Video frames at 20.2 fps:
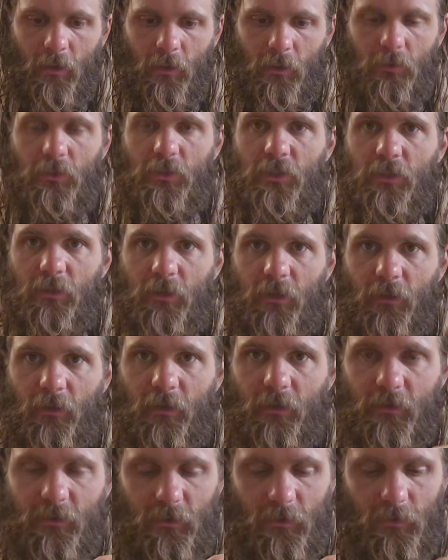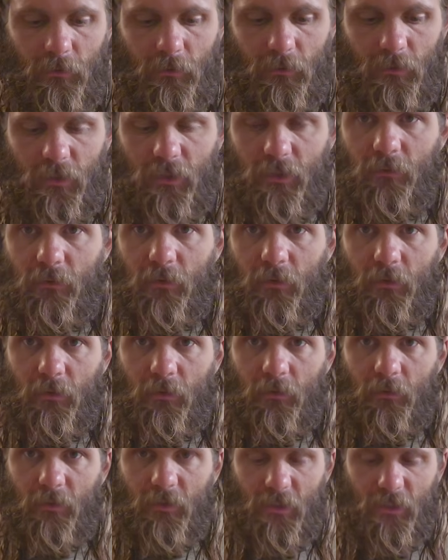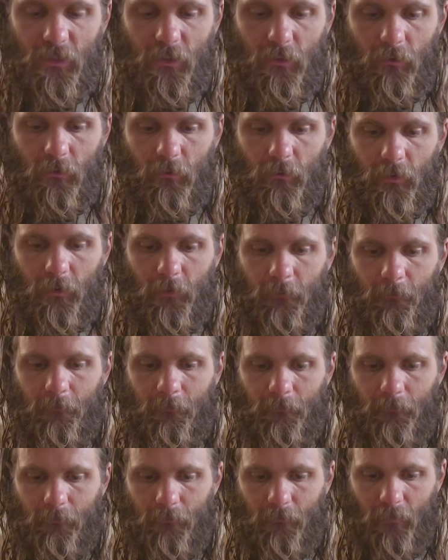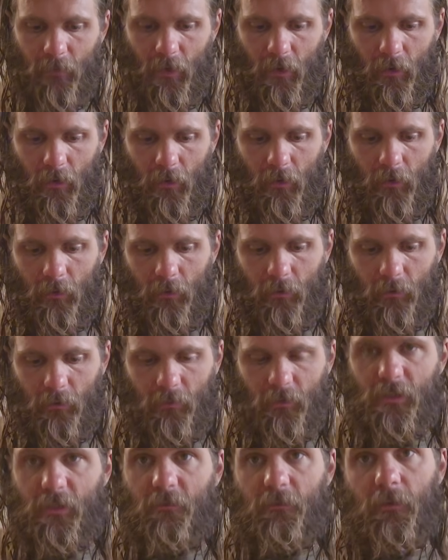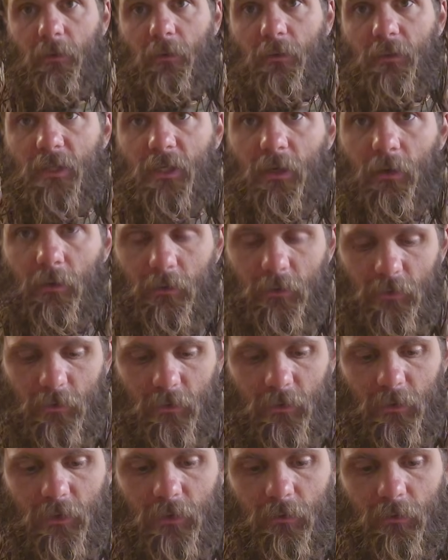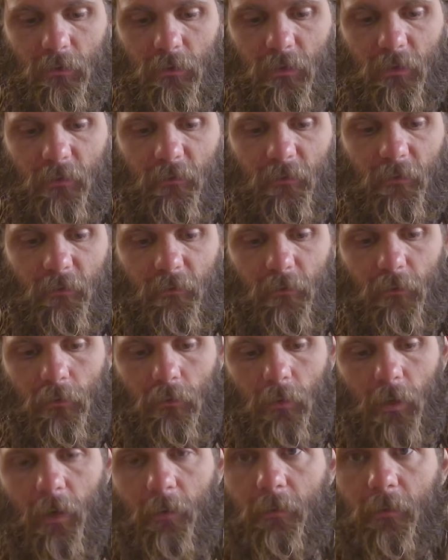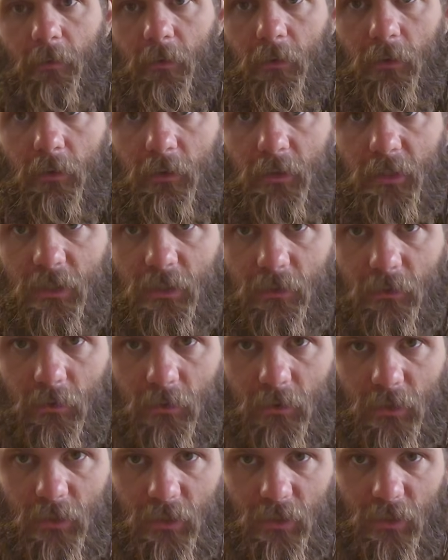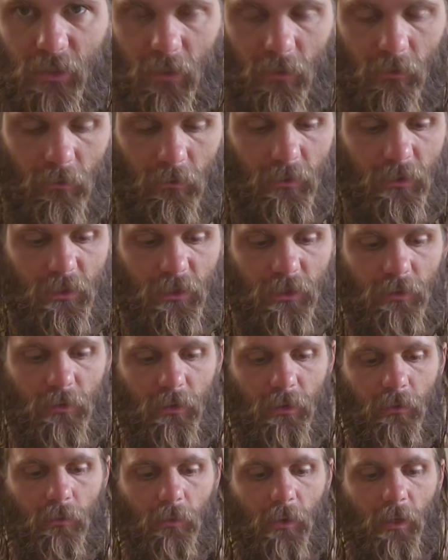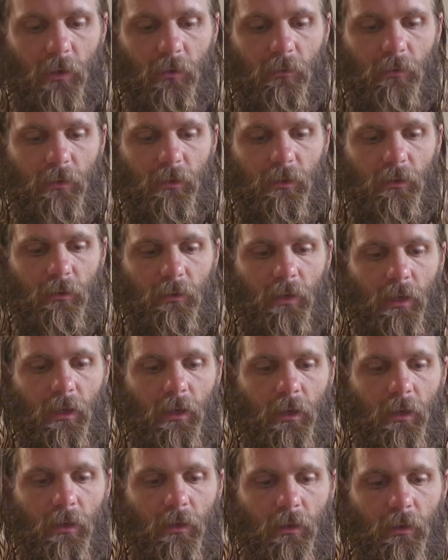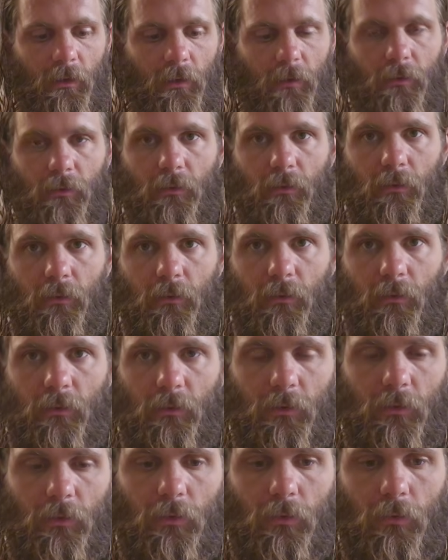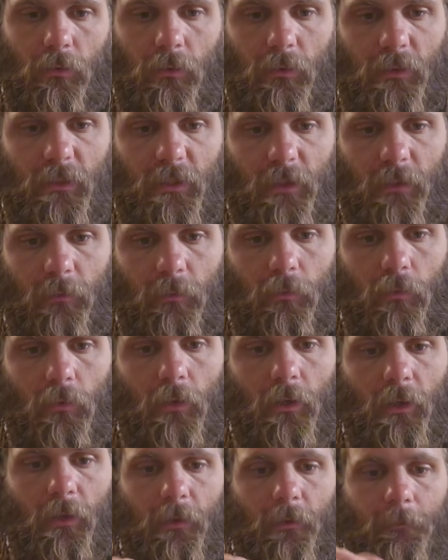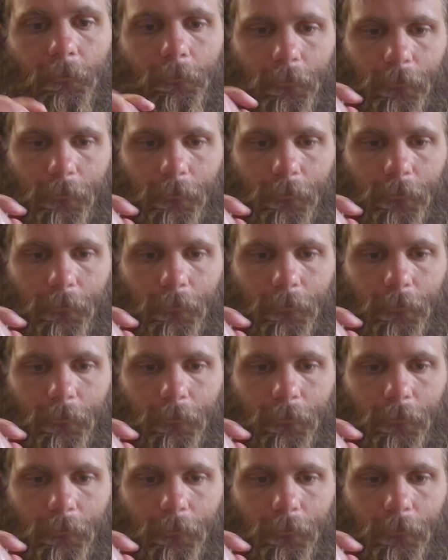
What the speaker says: Usually I like to use the celery, because even though it's counterintuitive, if you wrap the celery string around in a curl type way,